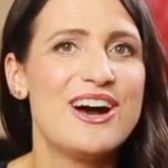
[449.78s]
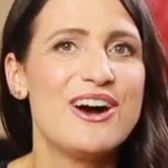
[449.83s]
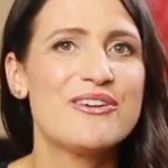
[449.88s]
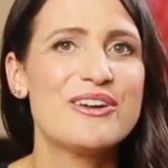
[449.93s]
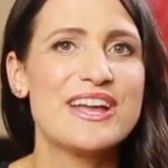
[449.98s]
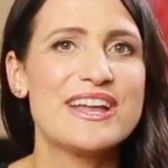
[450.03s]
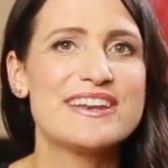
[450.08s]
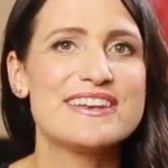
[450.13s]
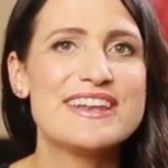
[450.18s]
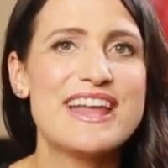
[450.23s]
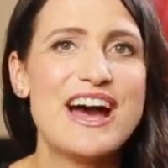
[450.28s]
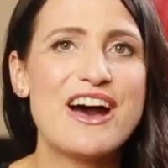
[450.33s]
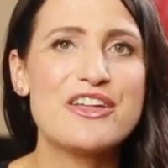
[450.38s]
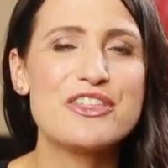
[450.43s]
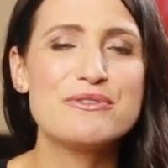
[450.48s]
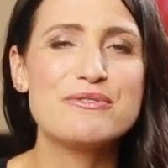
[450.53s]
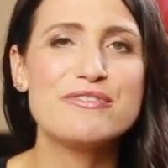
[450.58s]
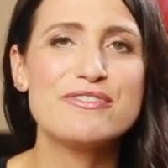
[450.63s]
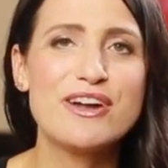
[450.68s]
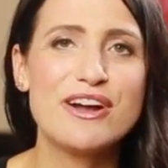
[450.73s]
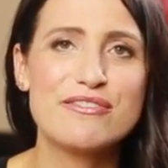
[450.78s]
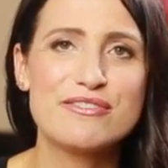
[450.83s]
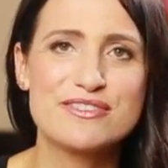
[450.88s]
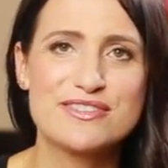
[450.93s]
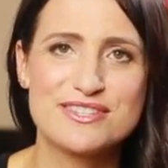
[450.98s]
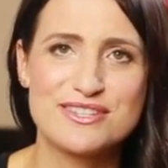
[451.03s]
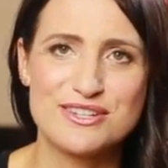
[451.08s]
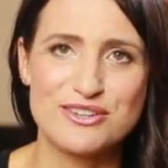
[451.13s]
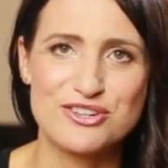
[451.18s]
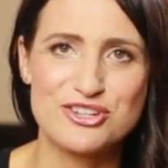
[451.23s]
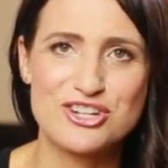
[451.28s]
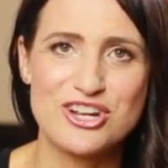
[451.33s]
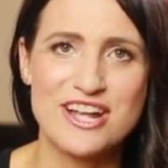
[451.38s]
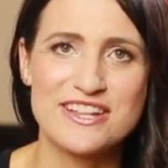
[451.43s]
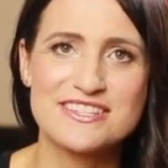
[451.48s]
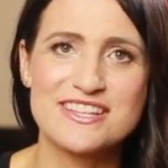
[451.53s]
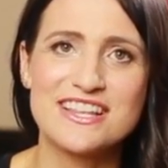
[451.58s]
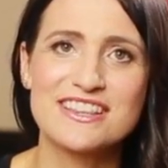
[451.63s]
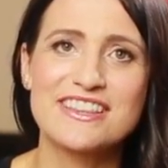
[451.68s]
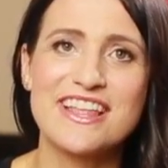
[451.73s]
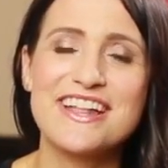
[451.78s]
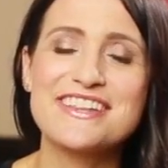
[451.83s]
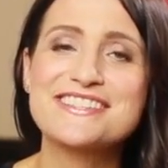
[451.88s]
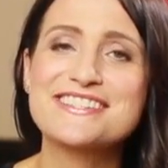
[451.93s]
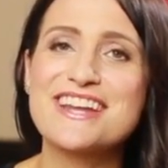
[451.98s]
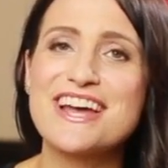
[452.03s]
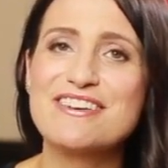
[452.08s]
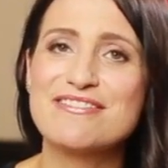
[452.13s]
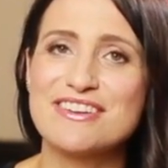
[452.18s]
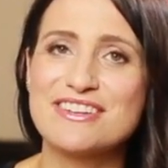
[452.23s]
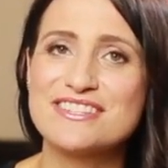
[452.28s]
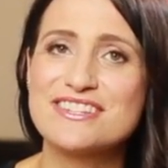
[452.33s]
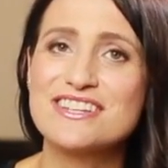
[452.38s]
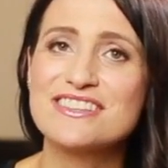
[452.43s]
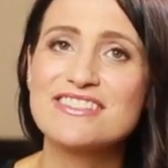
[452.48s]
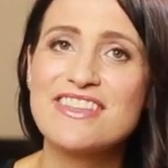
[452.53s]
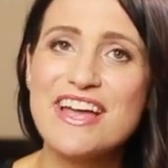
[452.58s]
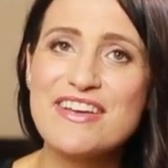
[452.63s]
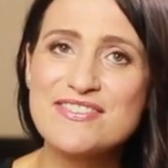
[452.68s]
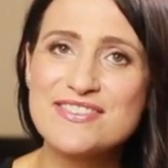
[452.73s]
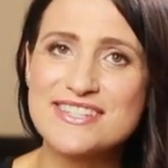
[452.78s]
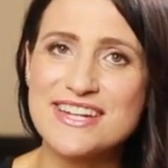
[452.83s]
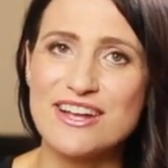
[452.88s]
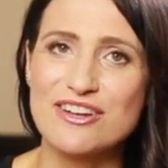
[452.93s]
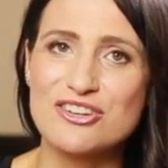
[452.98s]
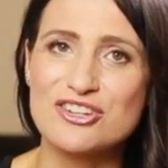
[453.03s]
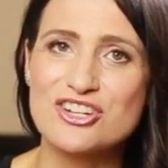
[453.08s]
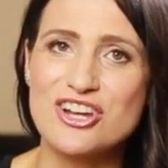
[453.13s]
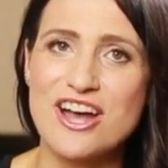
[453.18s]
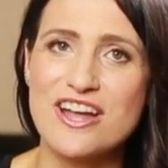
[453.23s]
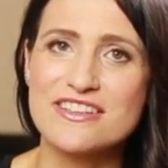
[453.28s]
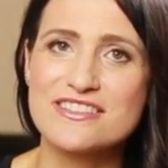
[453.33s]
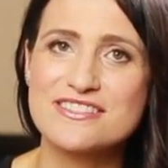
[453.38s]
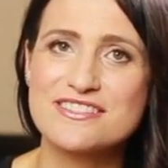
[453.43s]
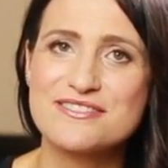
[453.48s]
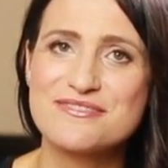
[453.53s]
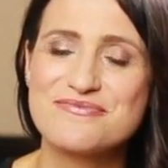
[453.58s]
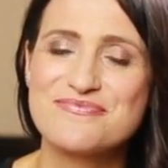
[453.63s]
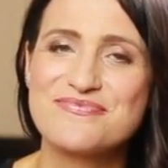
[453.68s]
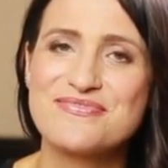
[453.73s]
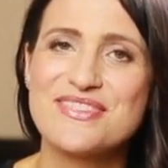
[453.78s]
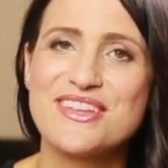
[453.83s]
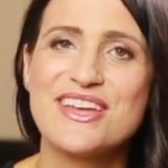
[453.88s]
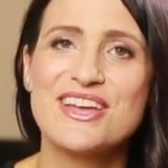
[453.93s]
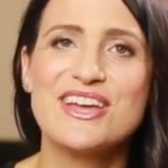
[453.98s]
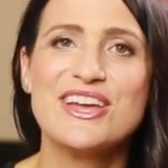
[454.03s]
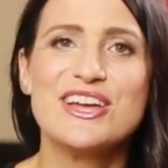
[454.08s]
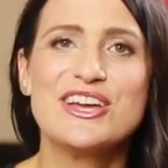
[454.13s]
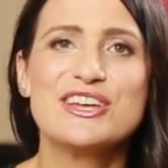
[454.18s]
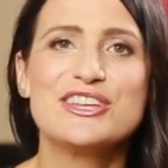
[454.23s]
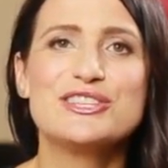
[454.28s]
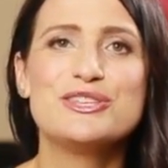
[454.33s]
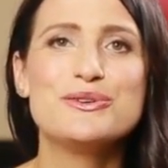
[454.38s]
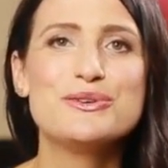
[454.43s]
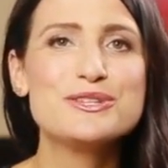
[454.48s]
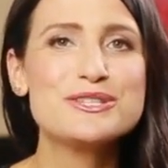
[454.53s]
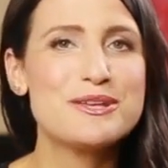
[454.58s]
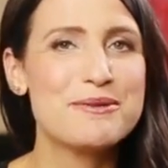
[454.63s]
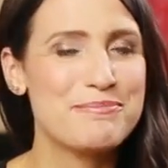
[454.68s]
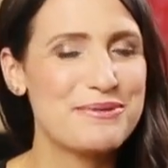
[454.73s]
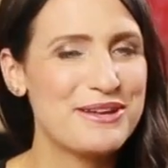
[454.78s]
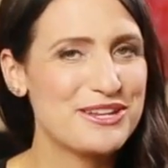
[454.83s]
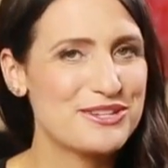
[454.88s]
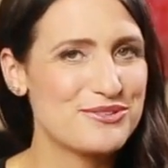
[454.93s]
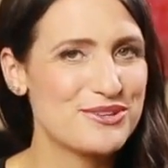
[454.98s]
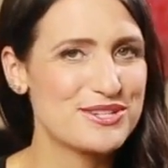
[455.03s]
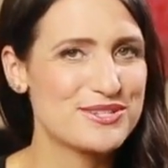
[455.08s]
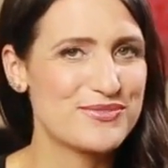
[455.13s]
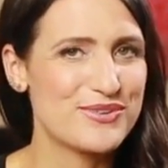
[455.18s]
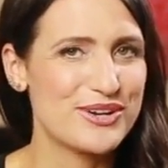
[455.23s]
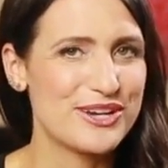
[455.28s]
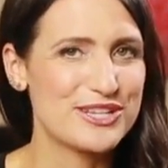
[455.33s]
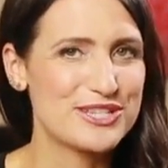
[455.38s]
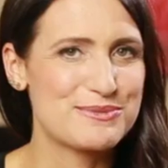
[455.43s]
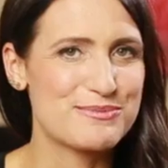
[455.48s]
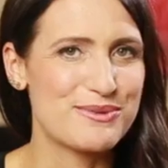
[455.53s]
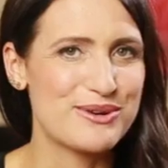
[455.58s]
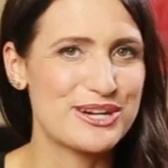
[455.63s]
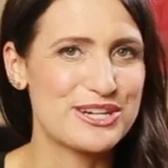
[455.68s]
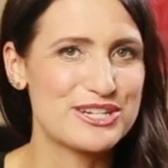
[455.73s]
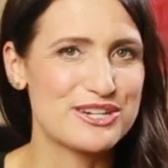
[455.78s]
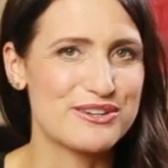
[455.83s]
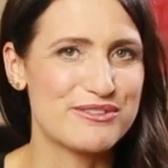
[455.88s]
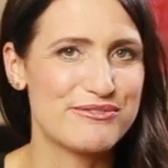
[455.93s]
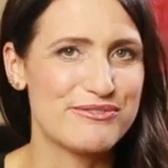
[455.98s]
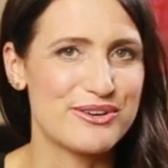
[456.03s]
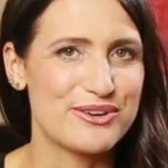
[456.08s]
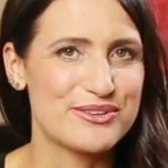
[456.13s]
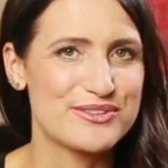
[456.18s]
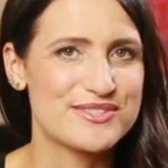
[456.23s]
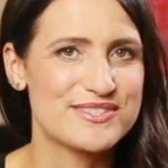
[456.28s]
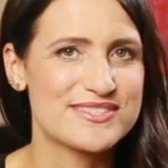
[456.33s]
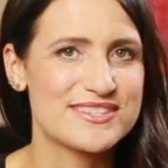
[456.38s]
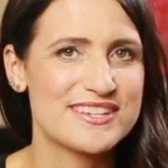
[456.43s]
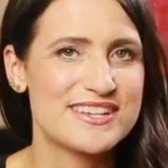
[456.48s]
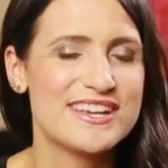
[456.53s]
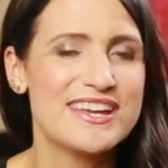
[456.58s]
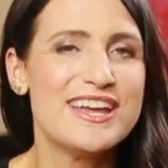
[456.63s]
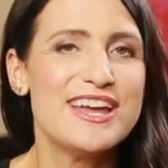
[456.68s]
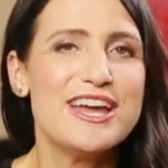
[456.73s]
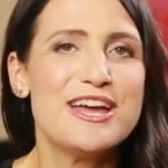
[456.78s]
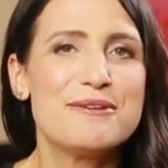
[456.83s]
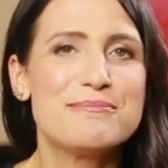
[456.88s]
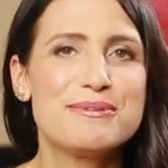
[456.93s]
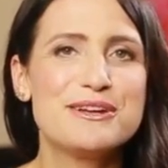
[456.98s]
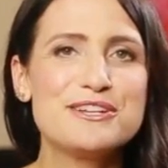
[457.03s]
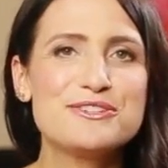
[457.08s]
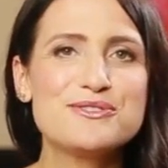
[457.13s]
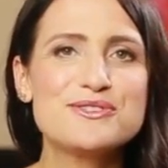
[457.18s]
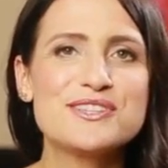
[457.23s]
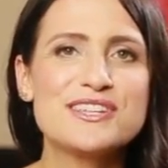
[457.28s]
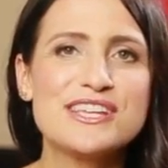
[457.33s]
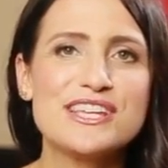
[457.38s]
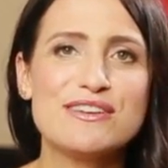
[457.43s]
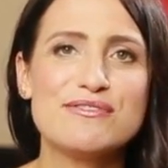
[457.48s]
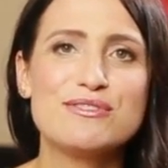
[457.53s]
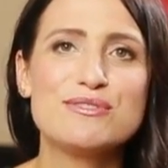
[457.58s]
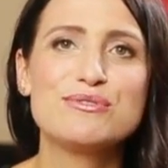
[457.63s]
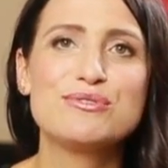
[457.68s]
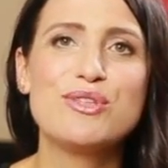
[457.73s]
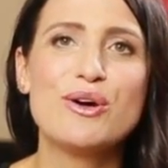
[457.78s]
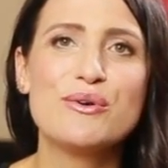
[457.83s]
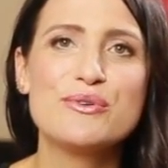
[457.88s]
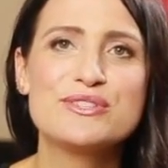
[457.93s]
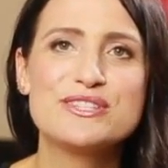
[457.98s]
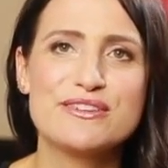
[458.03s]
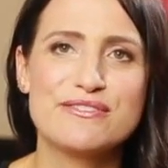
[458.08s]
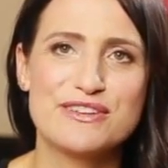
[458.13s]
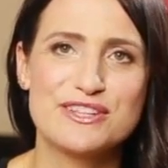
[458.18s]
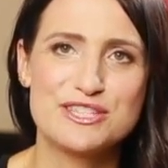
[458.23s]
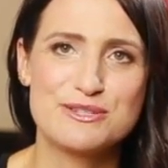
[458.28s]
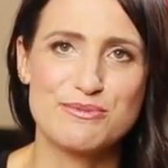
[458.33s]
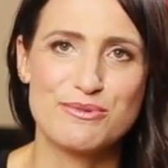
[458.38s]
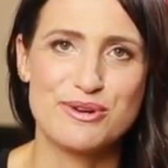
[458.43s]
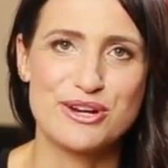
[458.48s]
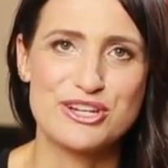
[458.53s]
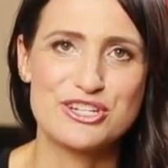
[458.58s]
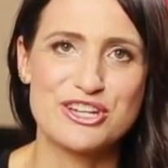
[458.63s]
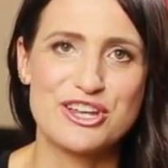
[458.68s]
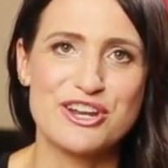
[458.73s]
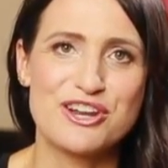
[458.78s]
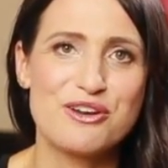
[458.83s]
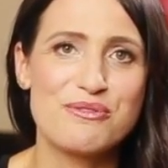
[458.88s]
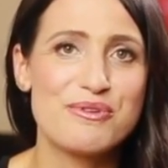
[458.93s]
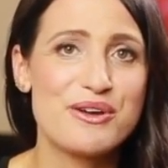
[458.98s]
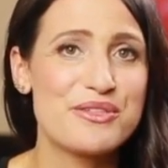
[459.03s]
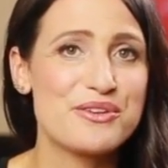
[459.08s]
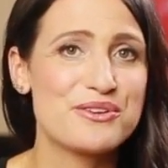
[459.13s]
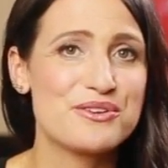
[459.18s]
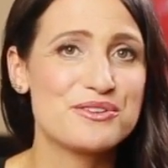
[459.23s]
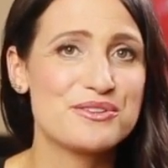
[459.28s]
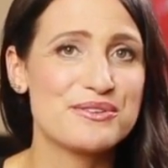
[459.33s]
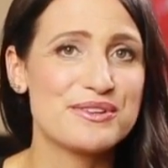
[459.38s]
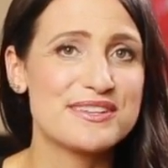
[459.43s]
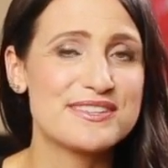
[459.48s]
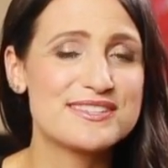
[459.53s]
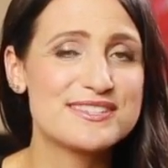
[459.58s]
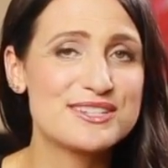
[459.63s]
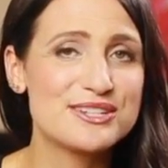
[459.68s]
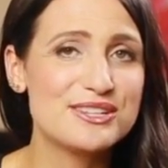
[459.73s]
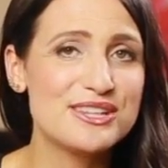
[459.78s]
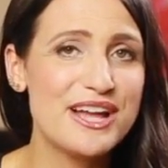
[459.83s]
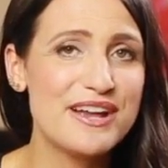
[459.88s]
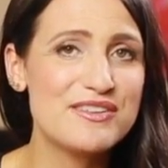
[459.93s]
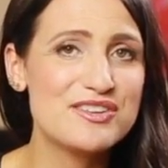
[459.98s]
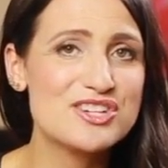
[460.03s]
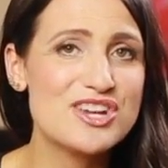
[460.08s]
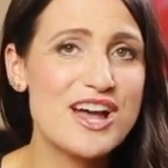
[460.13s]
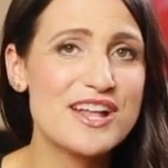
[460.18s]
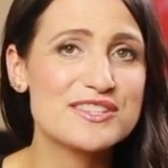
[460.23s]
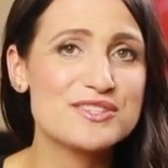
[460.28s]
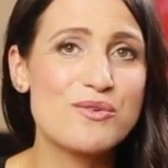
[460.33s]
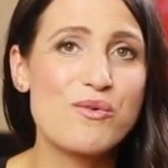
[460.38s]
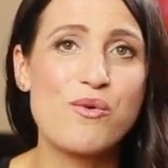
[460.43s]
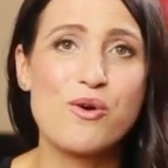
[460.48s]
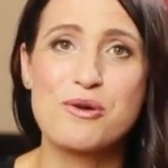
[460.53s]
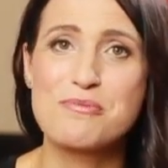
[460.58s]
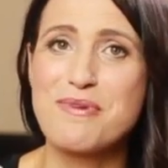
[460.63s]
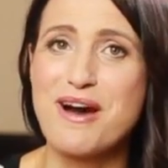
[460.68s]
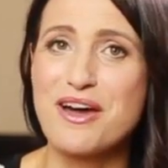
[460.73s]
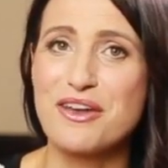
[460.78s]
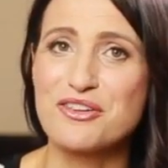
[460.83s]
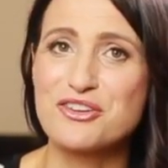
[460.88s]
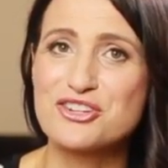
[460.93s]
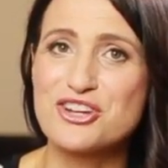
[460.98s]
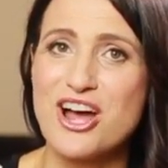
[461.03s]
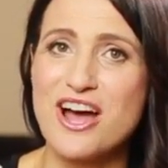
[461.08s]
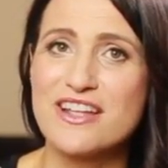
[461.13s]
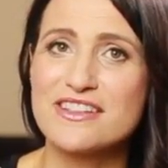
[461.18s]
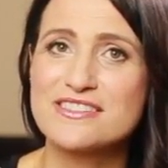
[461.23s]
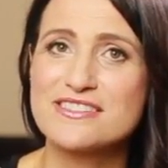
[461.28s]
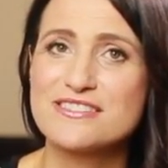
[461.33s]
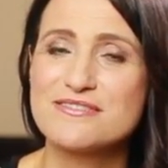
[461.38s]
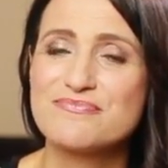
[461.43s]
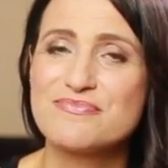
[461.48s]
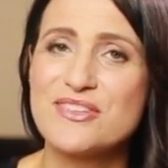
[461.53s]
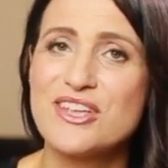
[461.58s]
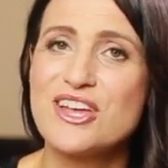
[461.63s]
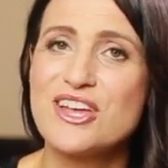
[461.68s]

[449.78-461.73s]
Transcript: Okay, now that we've covered still shots, let's dive into lifestyle shots. Use Pinterest for inspiration first. Pinterest can give you loads of inspiration, whether you're doing still life shots or model shots.